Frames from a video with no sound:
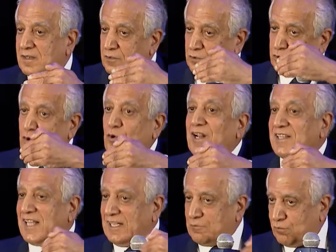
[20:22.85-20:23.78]
during
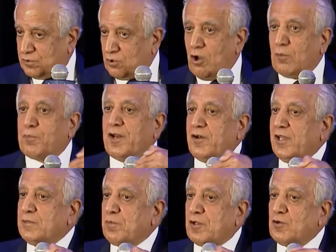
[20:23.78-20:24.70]
that withdrawal
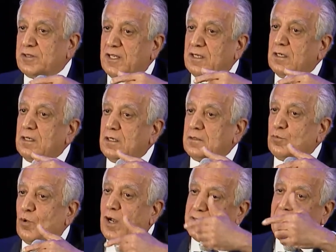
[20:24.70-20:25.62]
period, because
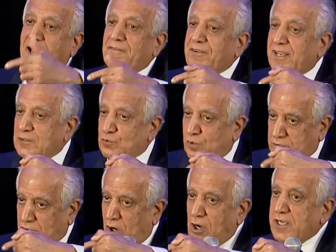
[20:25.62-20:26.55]
while the Afghans were
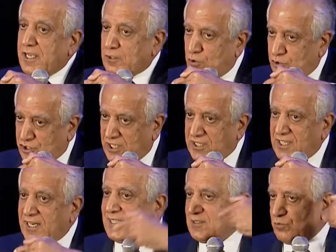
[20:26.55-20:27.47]
talking to each
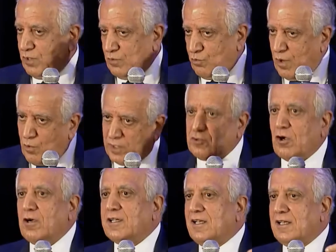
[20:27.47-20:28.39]
other, as when we were
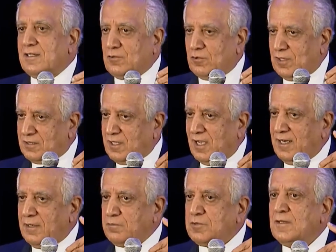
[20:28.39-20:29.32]
talking to the
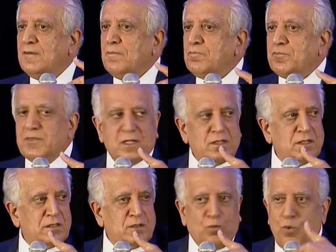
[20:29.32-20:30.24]
Talibs,
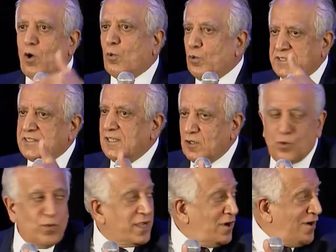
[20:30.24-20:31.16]
the war was still
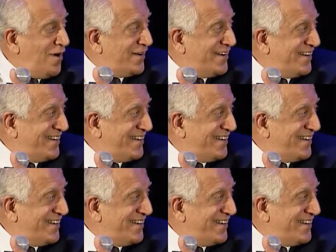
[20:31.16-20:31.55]
going on